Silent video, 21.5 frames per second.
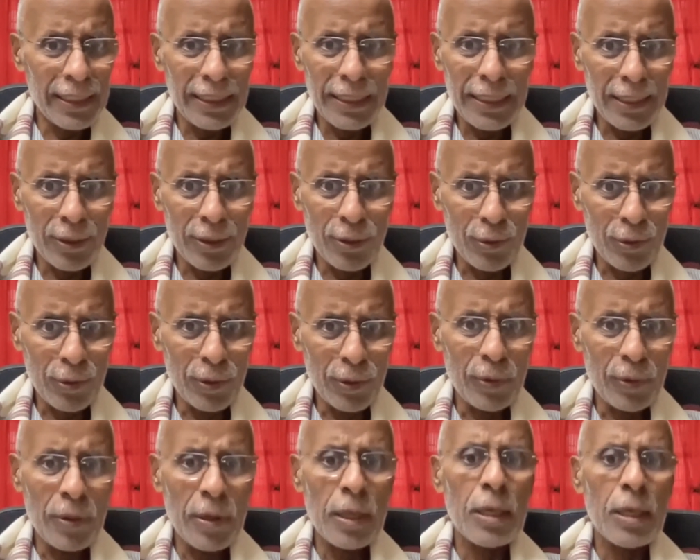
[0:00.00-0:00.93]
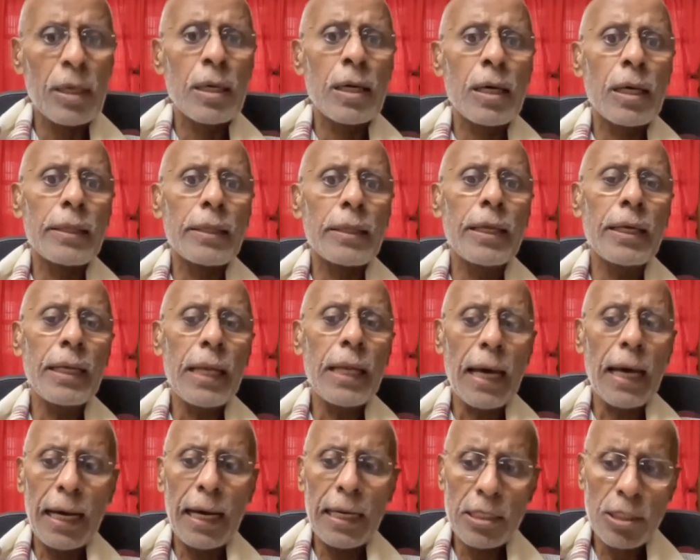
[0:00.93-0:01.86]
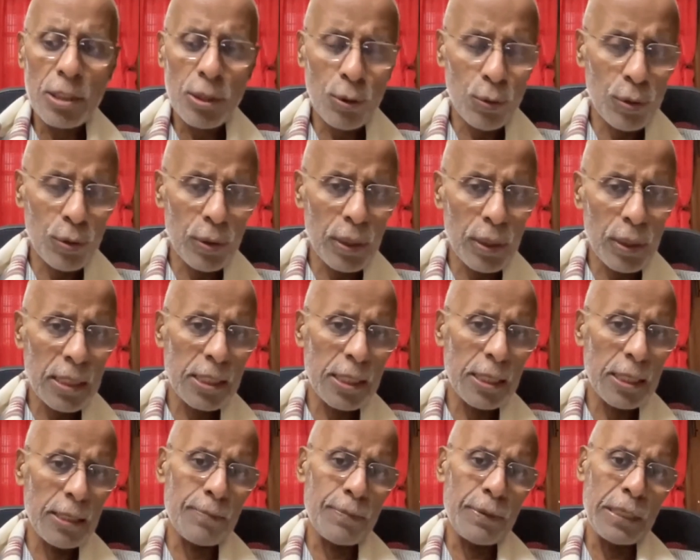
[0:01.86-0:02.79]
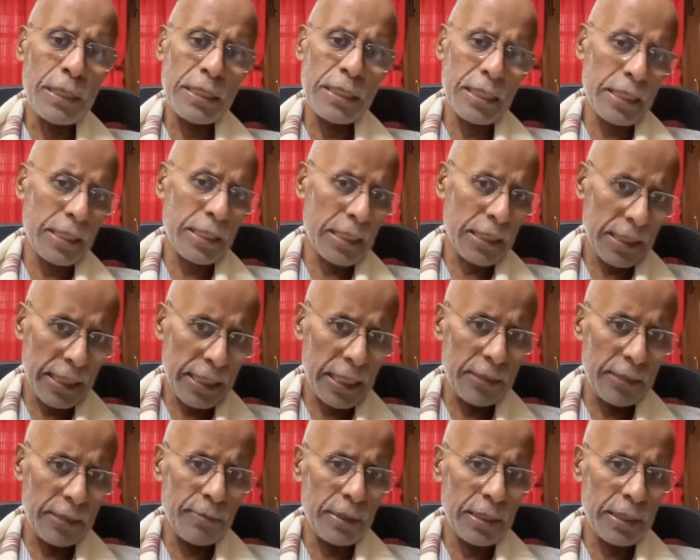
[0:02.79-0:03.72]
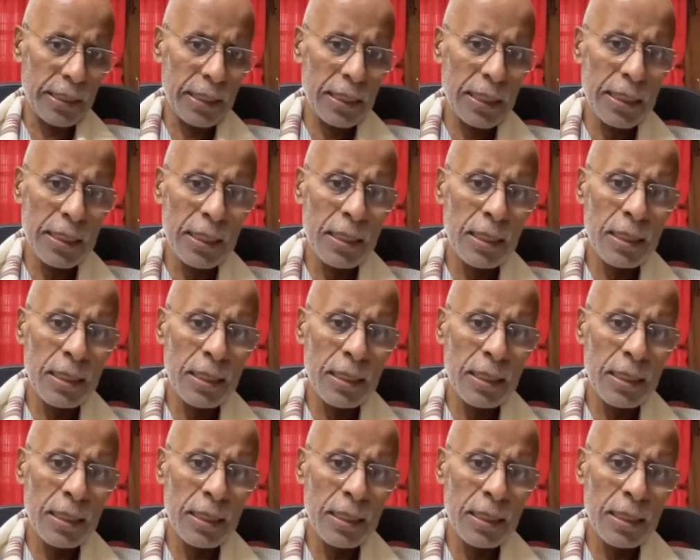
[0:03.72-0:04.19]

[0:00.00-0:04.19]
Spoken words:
They don't know. Then as soon as the patient is admitted,